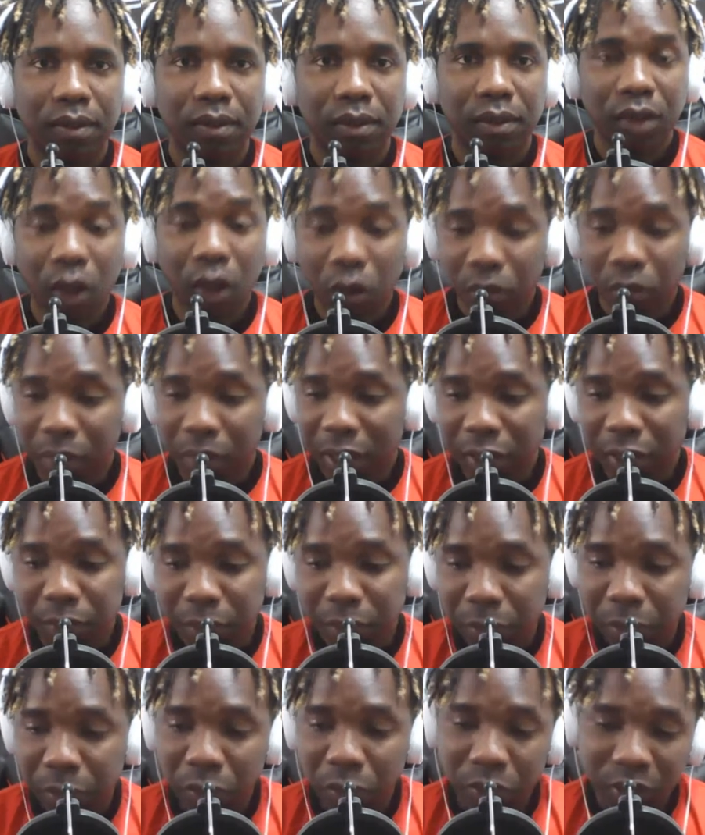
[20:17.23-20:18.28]
Now, many
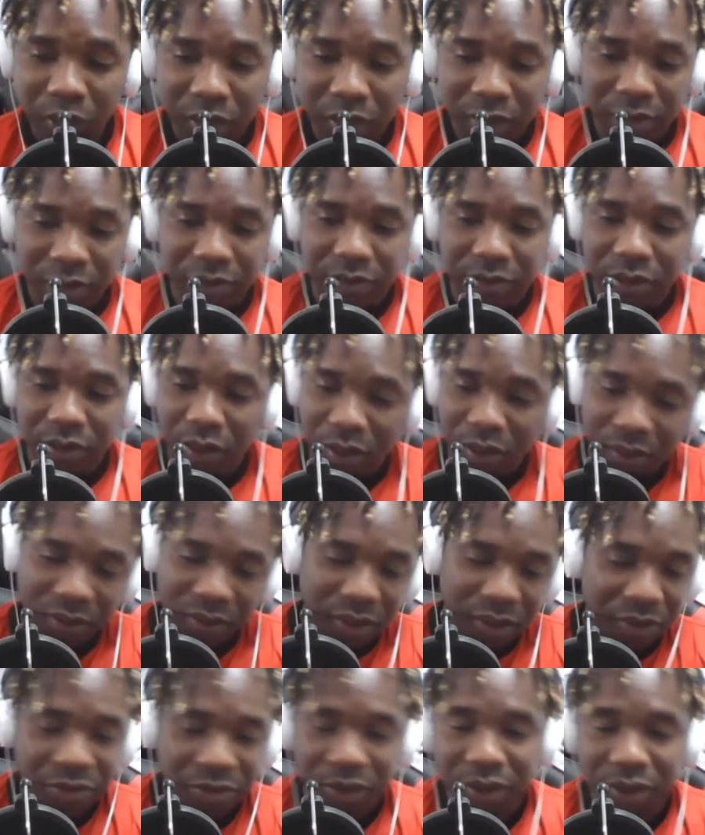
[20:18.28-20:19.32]
people would have done
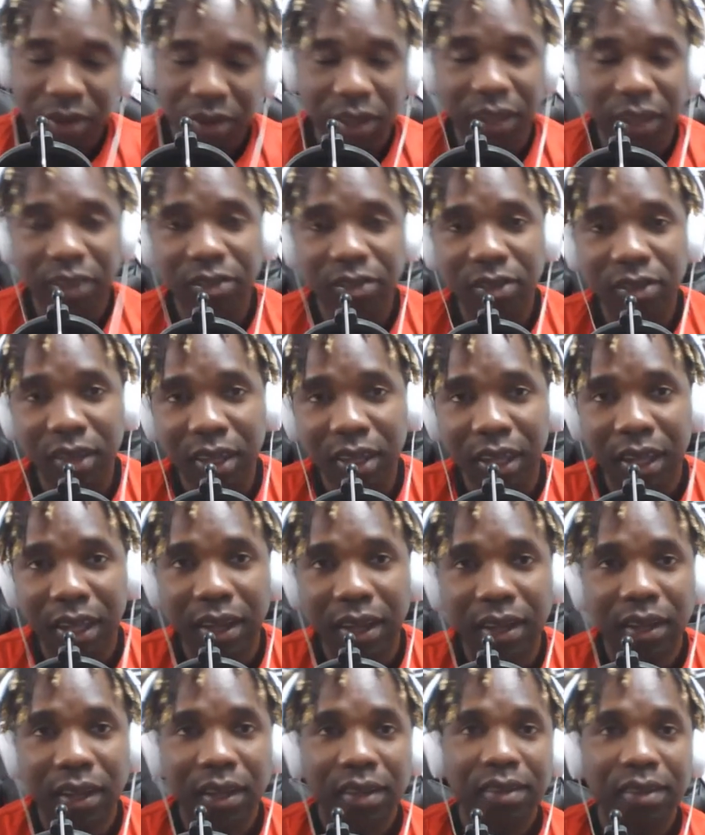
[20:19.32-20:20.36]
different things to
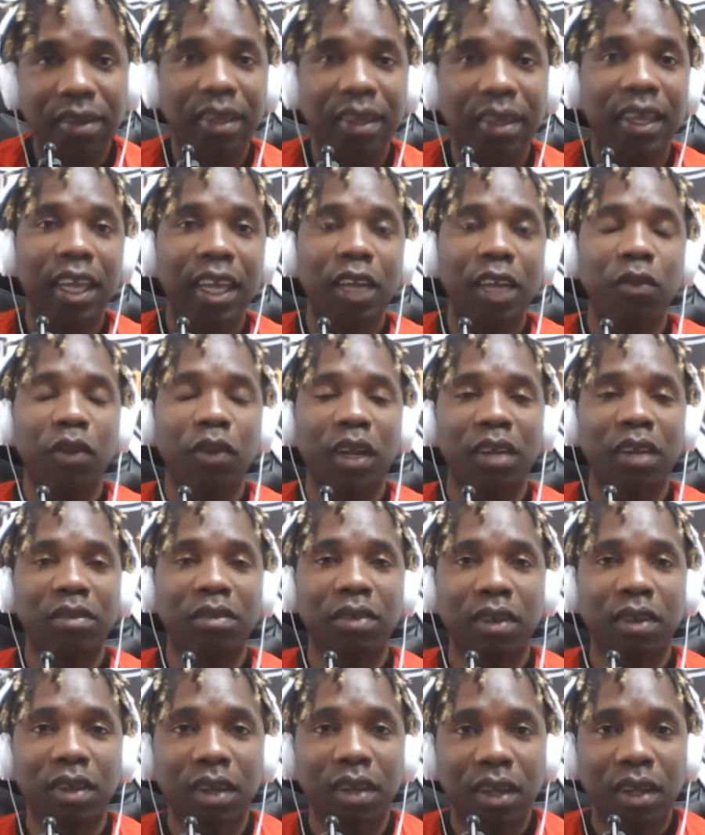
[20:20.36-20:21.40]
gain
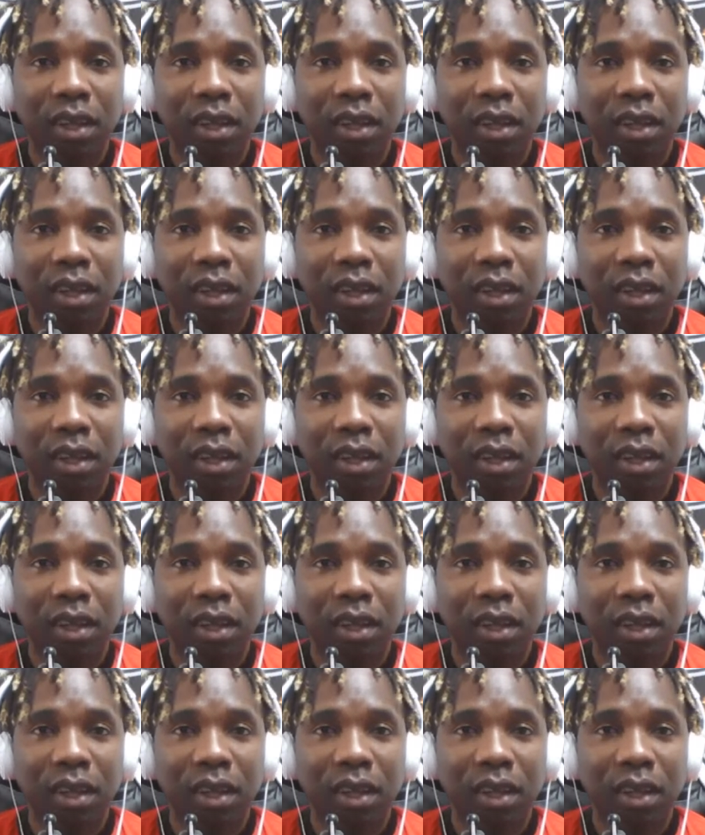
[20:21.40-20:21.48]
whatever